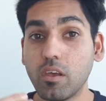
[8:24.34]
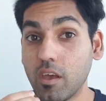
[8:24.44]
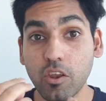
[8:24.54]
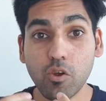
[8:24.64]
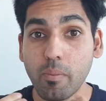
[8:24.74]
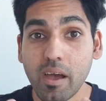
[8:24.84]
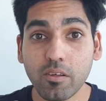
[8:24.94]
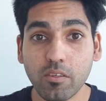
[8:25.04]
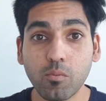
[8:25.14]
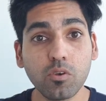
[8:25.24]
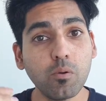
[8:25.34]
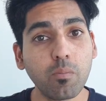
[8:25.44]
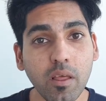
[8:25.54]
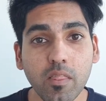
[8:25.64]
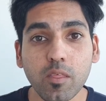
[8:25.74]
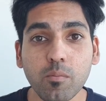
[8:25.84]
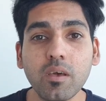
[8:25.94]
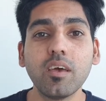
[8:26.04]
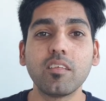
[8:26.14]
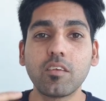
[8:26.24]
in your mouth. And when you blend them,
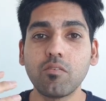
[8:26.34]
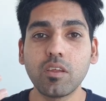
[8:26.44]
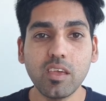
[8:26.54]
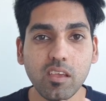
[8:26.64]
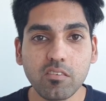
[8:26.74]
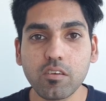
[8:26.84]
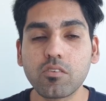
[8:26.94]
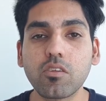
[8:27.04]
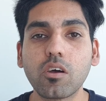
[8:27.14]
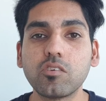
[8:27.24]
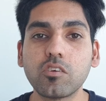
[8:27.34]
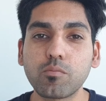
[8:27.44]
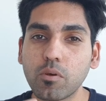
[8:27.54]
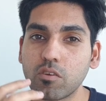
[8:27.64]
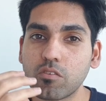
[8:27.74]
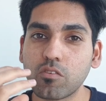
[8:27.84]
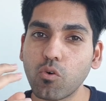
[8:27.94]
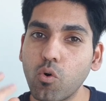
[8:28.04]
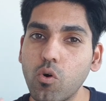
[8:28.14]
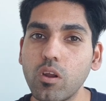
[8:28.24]
it's even easier to digest because it's
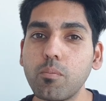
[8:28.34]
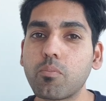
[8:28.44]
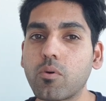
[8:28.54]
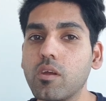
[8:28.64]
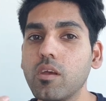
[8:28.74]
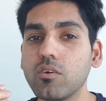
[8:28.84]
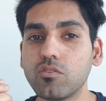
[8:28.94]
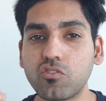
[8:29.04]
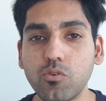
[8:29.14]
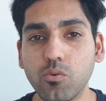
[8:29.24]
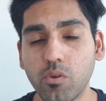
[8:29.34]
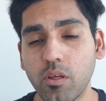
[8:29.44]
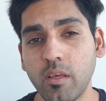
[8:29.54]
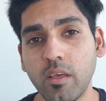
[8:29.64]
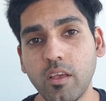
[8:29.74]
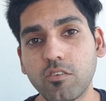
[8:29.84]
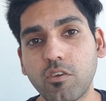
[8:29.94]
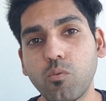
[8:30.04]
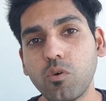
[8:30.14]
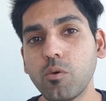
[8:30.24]
already pre-chewed.
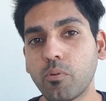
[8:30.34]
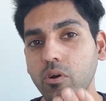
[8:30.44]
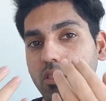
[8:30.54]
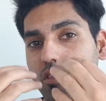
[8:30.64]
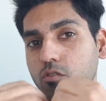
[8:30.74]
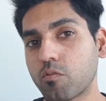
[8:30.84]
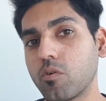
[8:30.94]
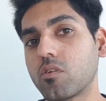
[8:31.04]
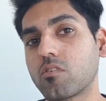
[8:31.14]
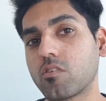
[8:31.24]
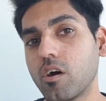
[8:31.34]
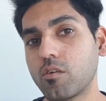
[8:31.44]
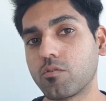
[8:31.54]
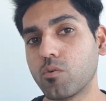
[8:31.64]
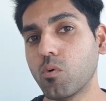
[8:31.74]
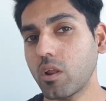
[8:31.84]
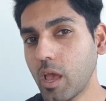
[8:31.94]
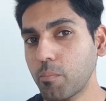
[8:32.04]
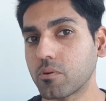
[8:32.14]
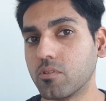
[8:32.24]
So when you're putting this food inside of you, what
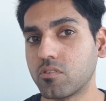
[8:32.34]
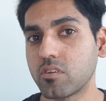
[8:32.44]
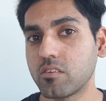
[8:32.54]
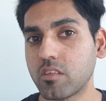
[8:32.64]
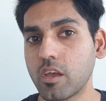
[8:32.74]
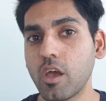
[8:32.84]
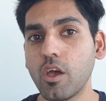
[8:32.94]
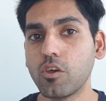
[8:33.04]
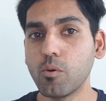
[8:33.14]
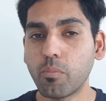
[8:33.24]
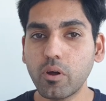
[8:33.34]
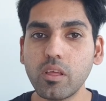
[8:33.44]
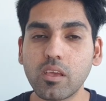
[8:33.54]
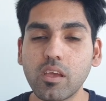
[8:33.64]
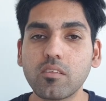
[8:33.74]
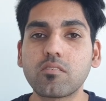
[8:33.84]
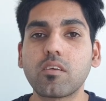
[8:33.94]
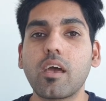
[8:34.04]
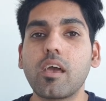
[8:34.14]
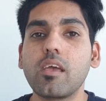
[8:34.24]
happens is that your body gets
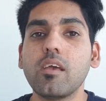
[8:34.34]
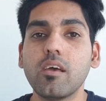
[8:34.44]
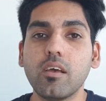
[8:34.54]
a,